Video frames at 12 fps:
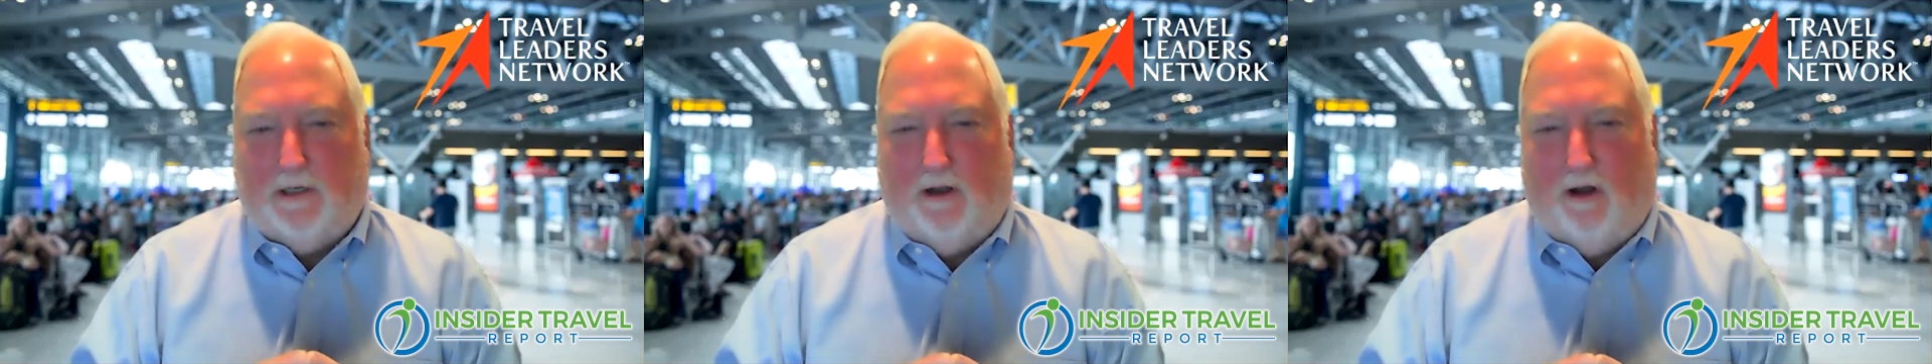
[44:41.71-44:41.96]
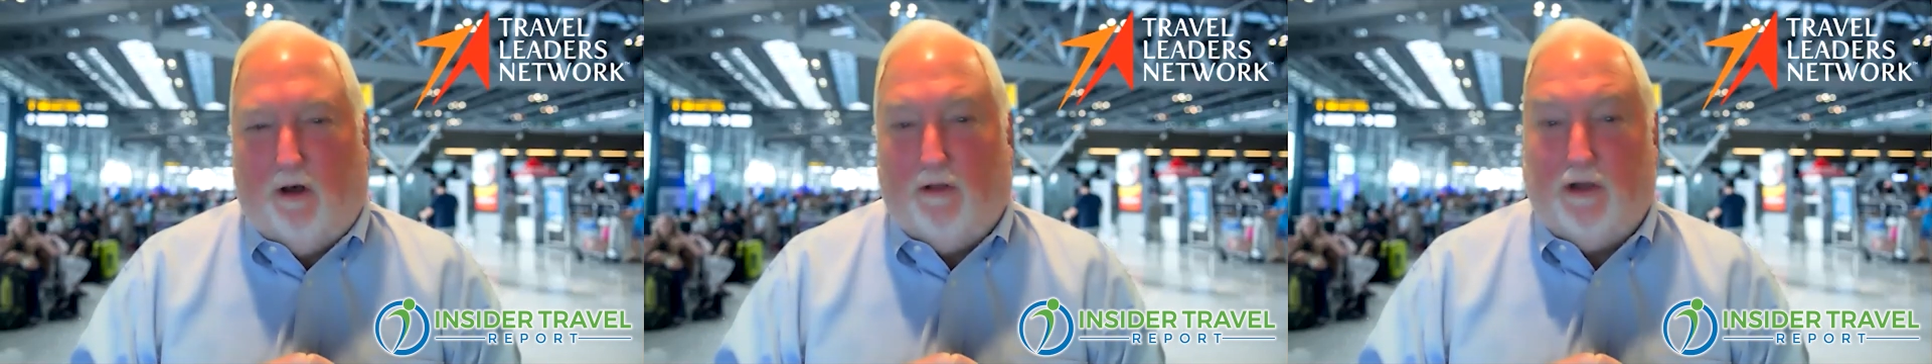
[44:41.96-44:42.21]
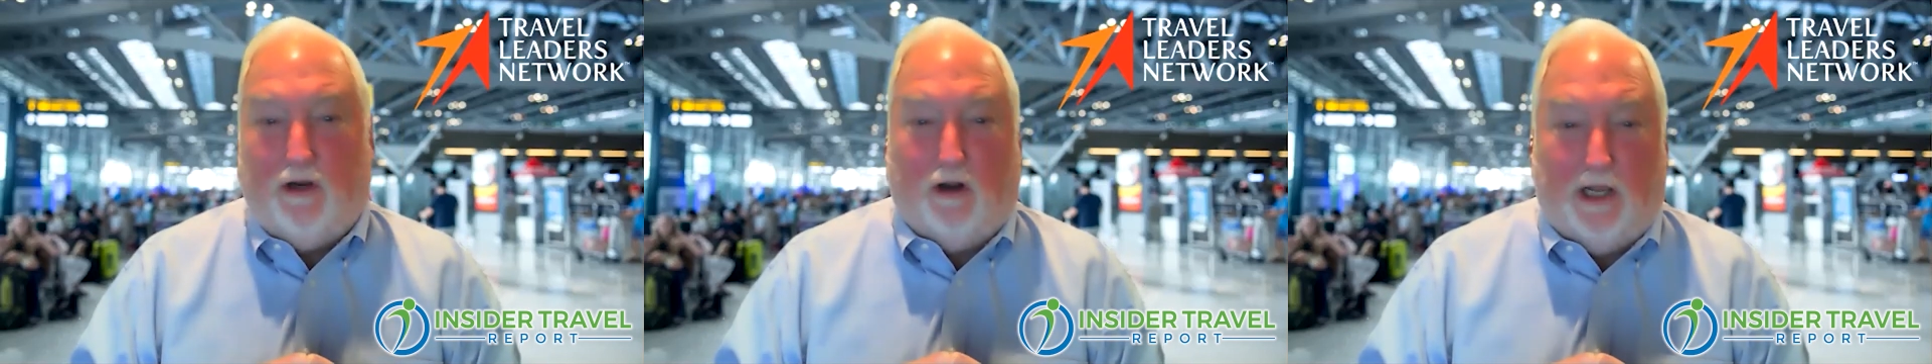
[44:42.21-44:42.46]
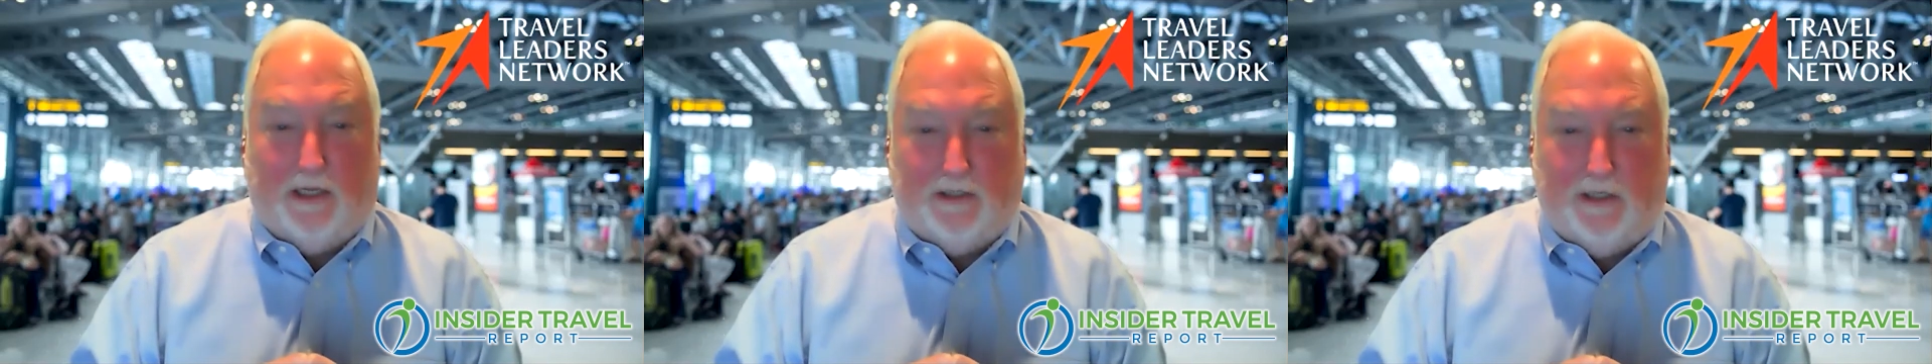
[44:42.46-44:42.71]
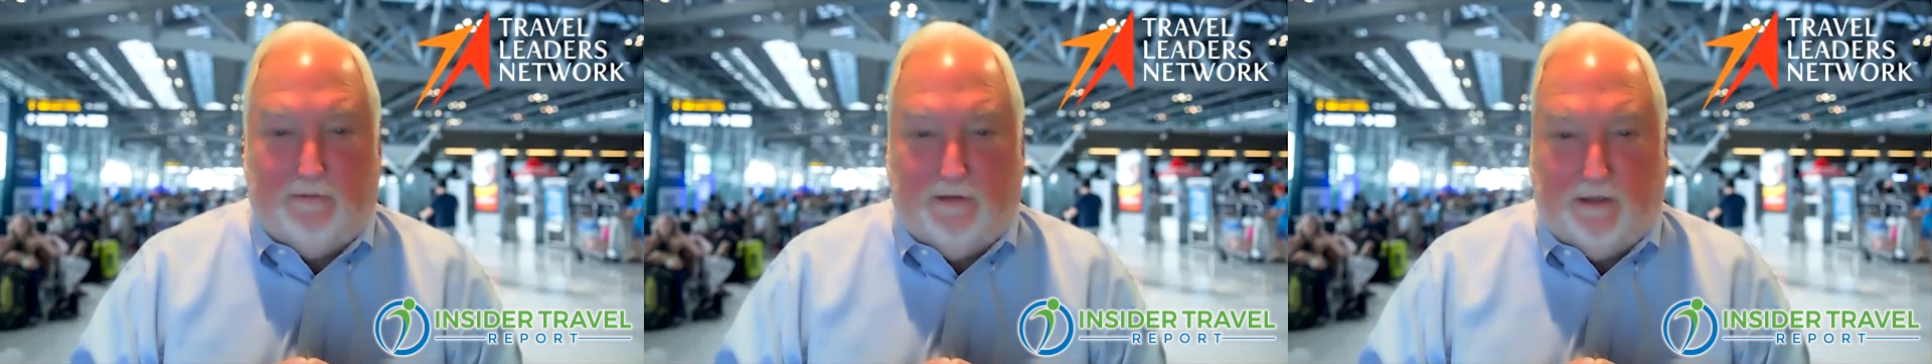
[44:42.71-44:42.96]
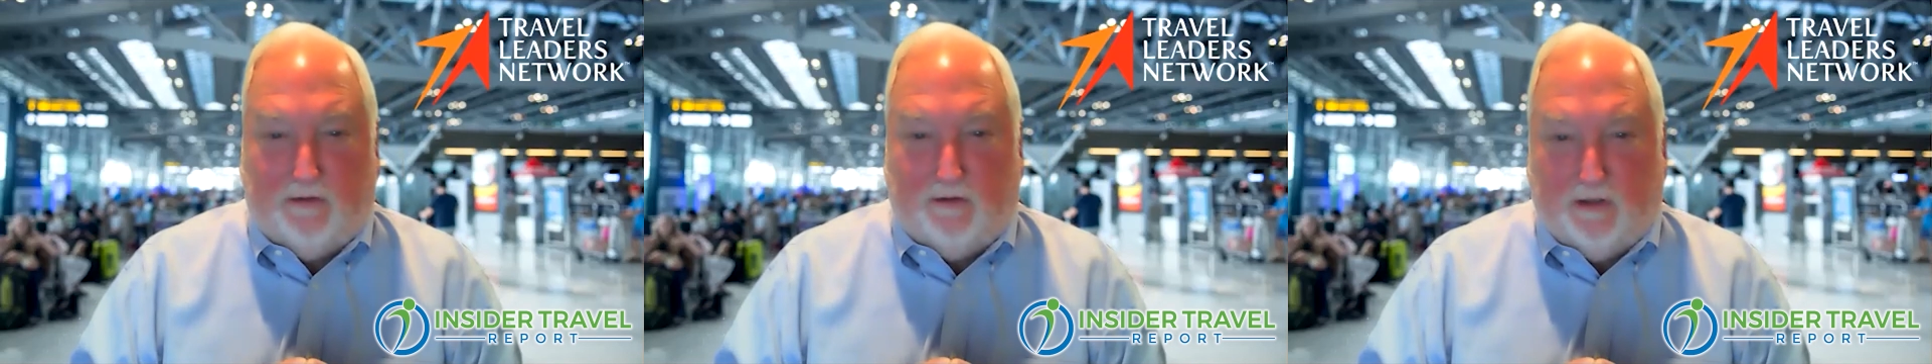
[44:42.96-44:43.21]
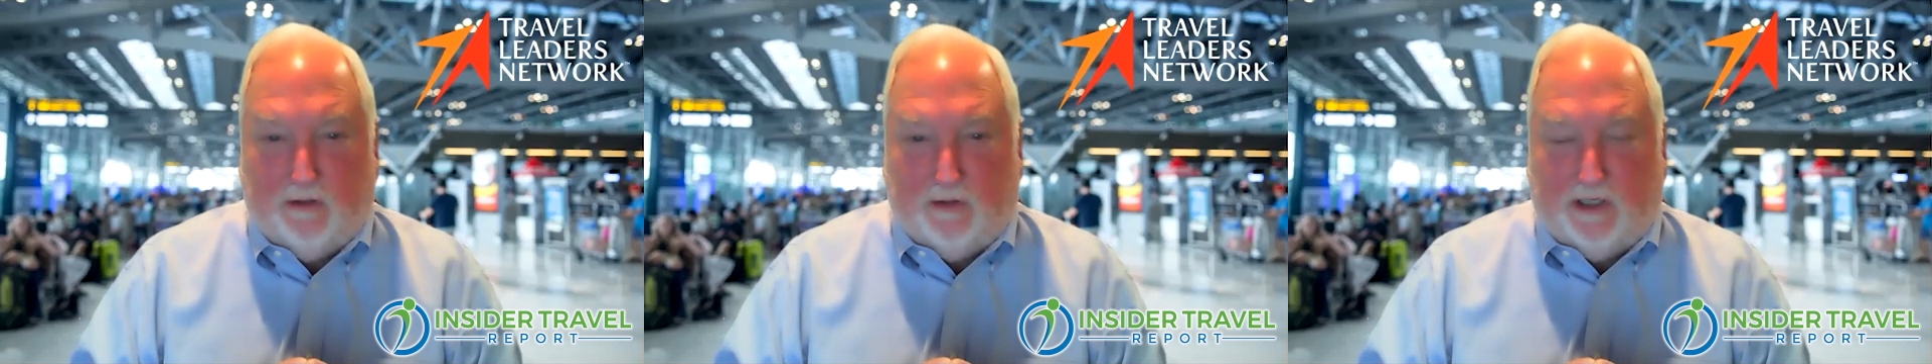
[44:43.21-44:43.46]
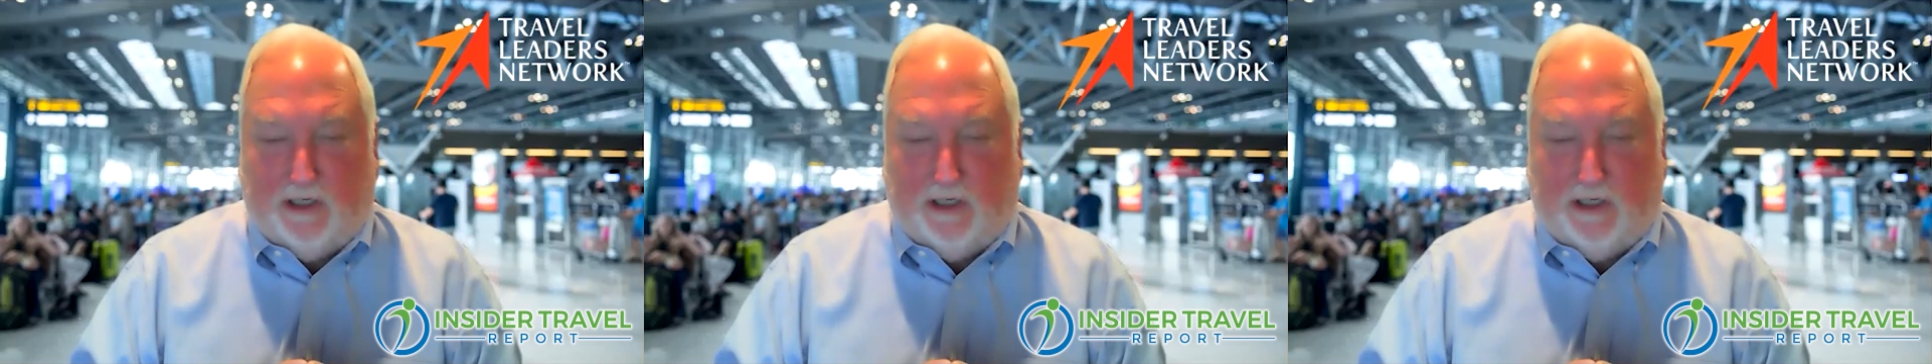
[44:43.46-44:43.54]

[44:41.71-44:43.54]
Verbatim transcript: all the airlines have introduced,